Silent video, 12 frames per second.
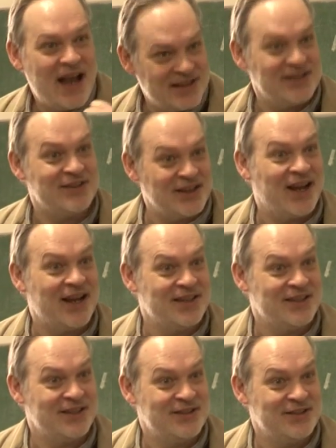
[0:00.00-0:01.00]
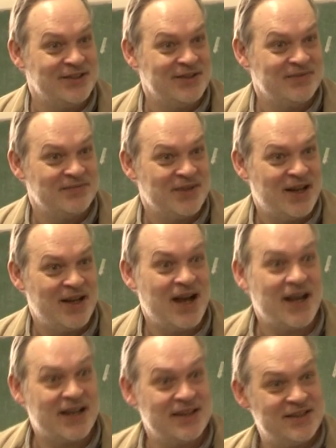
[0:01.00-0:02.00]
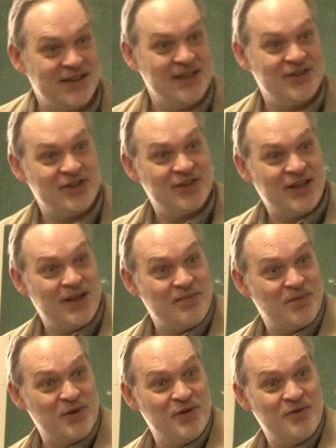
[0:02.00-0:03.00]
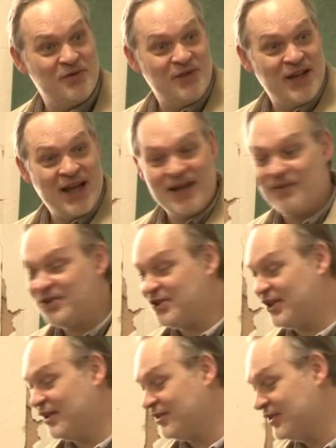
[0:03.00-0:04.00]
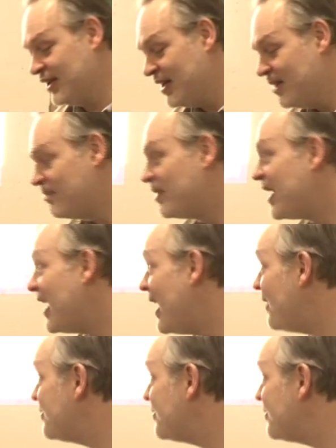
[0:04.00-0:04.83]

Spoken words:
as a scientist. I can teach and improve language skills, but I